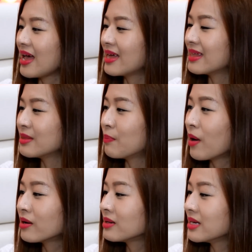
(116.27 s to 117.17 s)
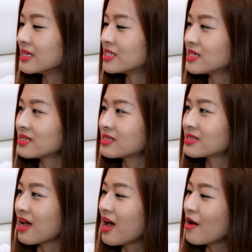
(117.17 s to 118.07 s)
And the bottle is just
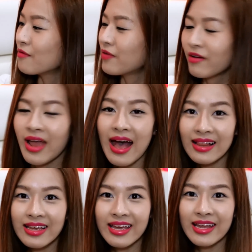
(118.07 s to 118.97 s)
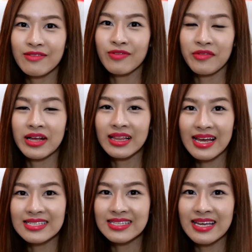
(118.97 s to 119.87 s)
very elegant and very
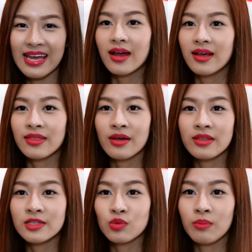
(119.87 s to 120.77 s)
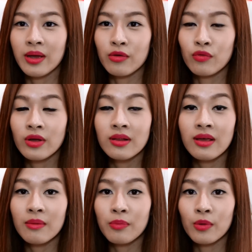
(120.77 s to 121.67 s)
classy. And I thought this would make a
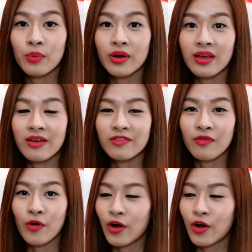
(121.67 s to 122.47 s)
really appropriate gift for